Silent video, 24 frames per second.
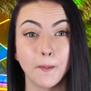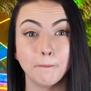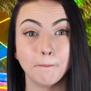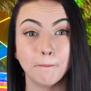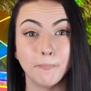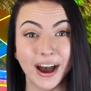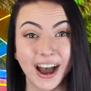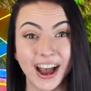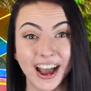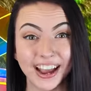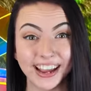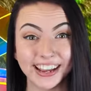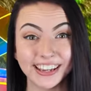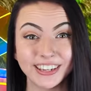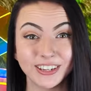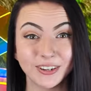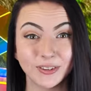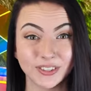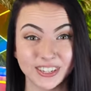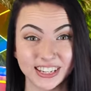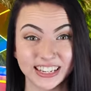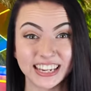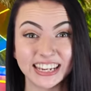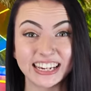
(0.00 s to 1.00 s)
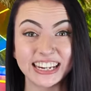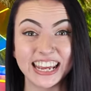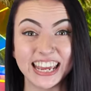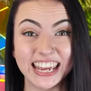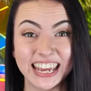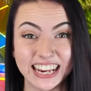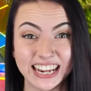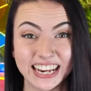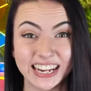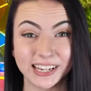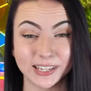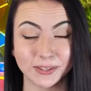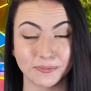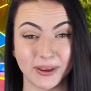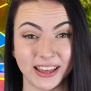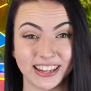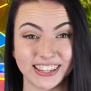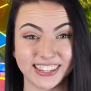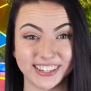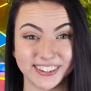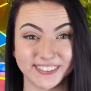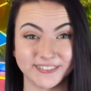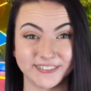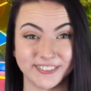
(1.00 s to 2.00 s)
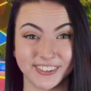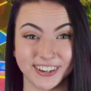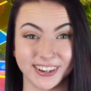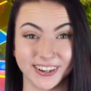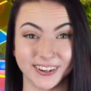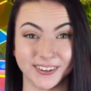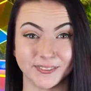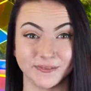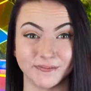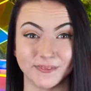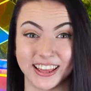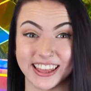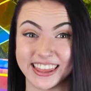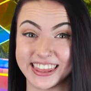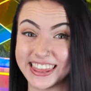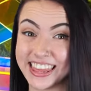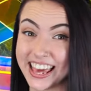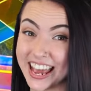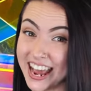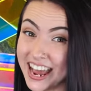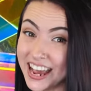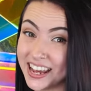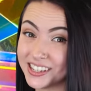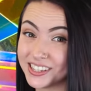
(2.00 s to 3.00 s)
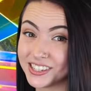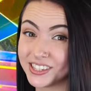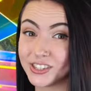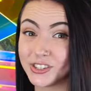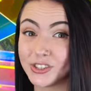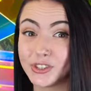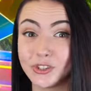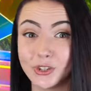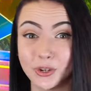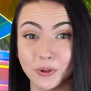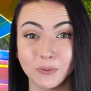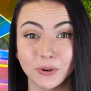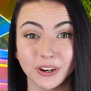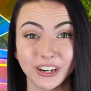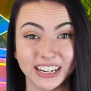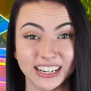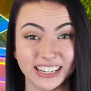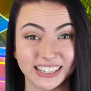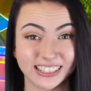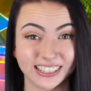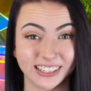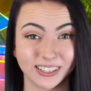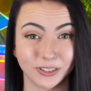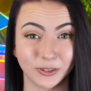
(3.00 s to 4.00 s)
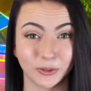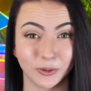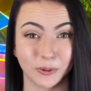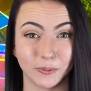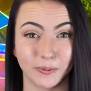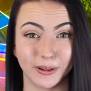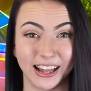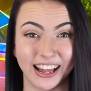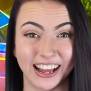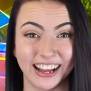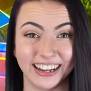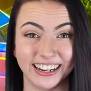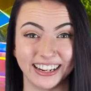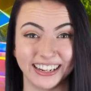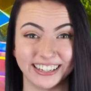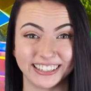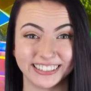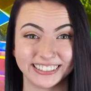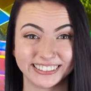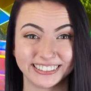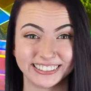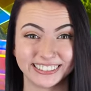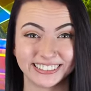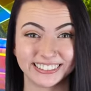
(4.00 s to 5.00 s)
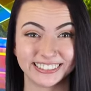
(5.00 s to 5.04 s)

by using an inexpensive film that's super easy to apply.